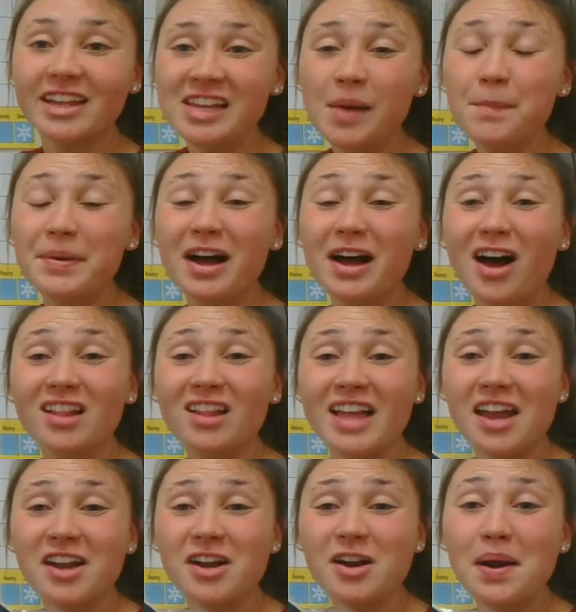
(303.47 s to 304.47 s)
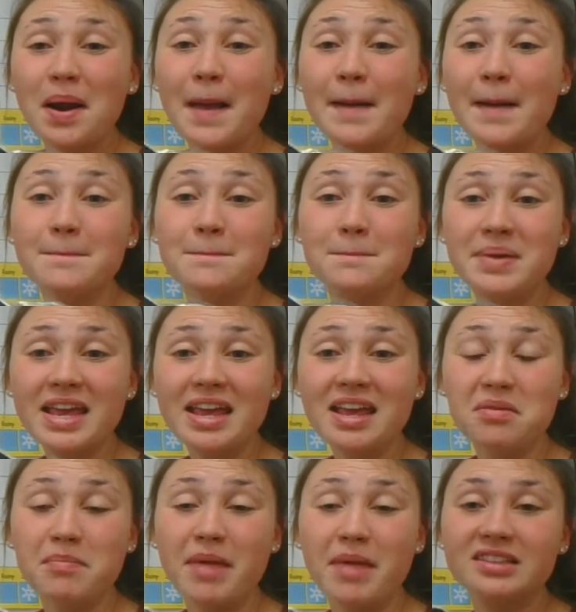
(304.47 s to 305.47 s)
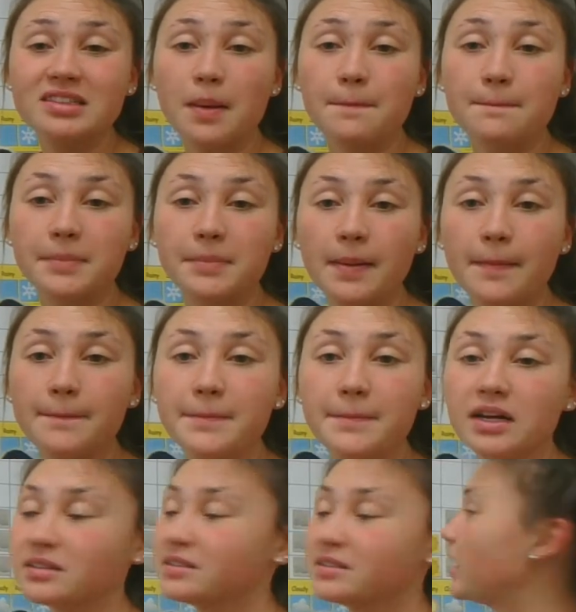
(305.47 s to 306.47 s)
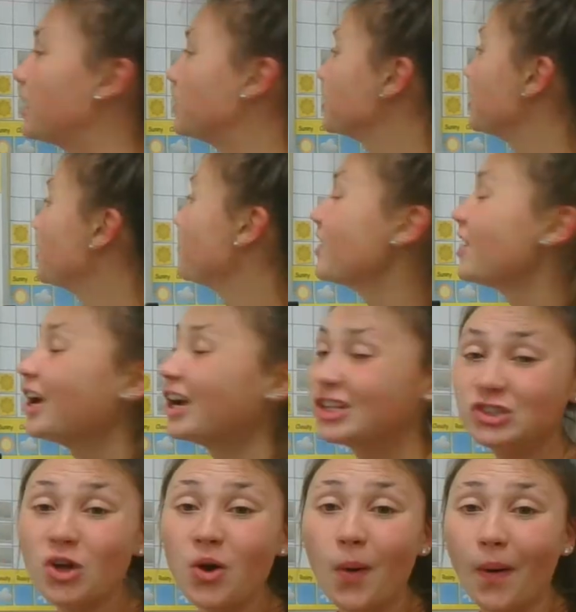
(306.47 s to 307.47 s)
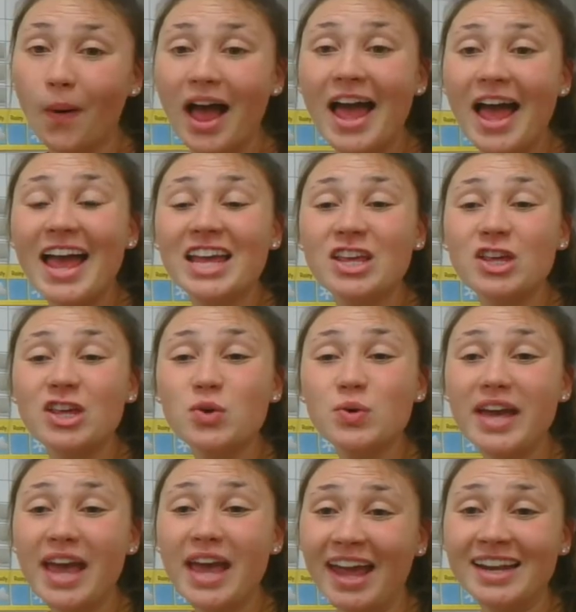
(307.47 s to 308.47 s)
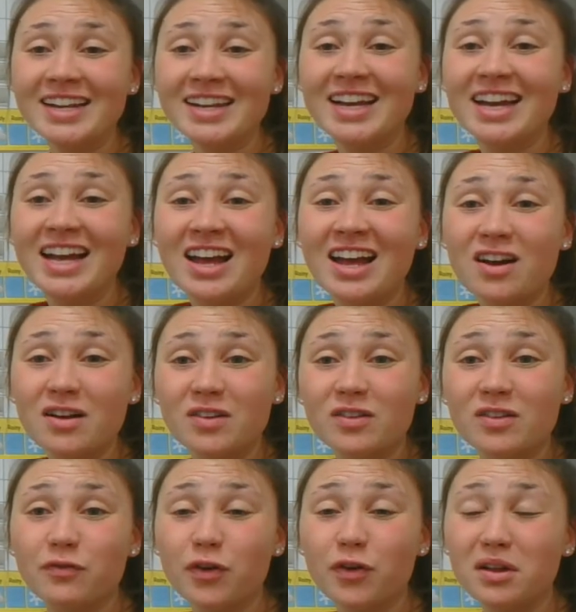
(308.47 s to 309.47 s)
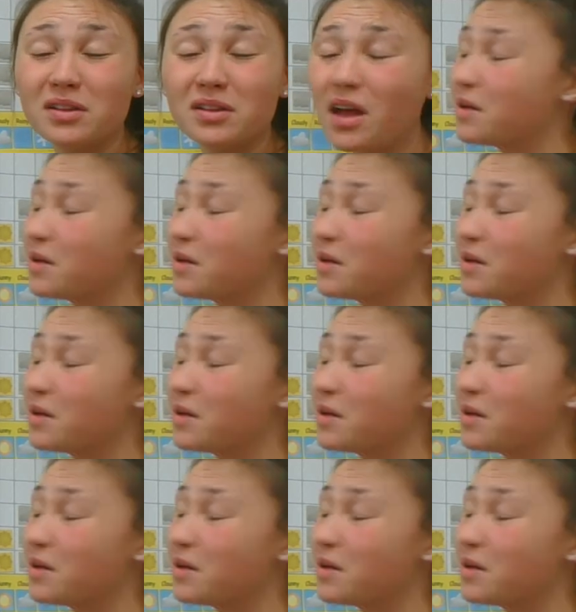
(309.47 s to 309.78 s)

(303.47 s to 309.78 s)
Yep, letter B makes a sound. So you can, to